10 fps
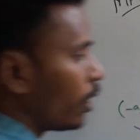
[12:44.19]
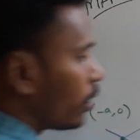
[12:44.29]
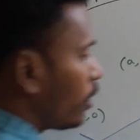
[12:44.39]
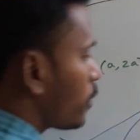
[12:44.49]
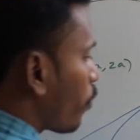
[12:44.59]

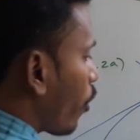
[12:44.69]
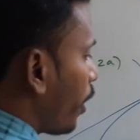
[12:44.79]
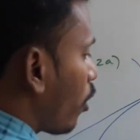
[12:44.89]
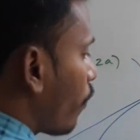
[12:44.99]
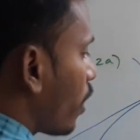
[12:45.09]
This
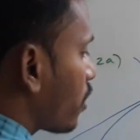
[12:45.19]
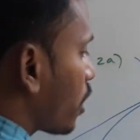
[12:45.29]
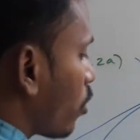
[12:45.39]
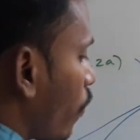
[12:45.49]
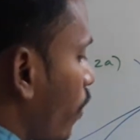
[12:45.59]
point of
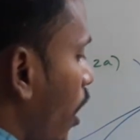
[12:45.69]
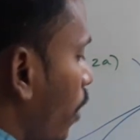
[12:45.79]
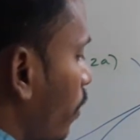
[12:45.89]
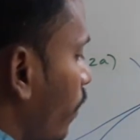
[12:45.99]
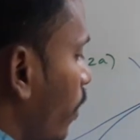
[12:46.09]
intersection of
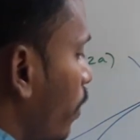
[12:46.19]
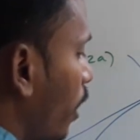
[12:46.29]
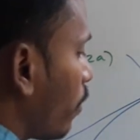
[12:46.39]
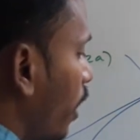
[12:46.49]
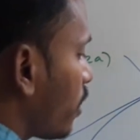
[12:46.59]
normal will
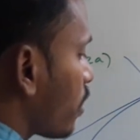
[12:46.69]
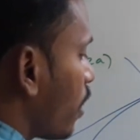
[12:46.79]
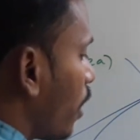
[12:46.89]
become as